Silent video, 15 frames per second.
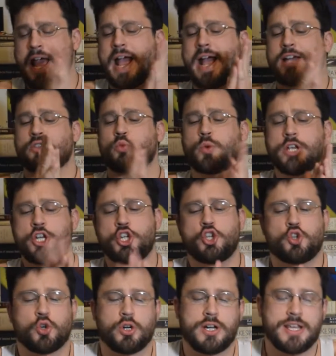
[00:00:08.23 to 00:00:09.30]
as we
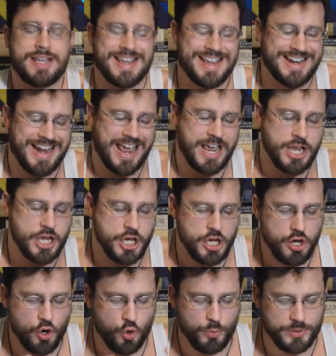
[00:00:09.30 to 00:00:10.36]
journey in a
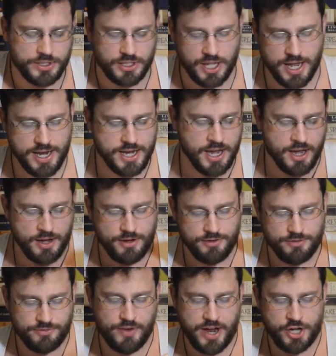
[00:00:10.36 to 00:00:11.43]
yeoman-like
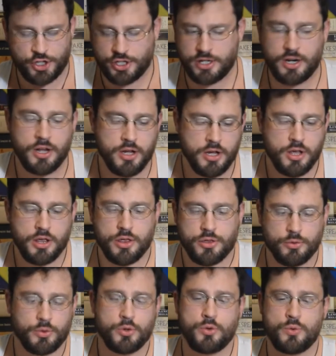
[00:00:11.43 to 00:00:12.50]
fashion
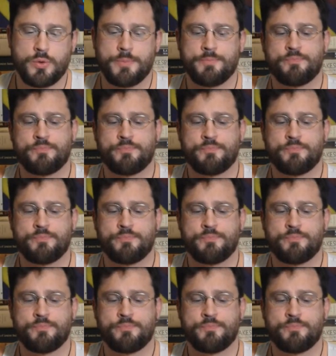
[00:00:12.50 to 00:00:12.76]
through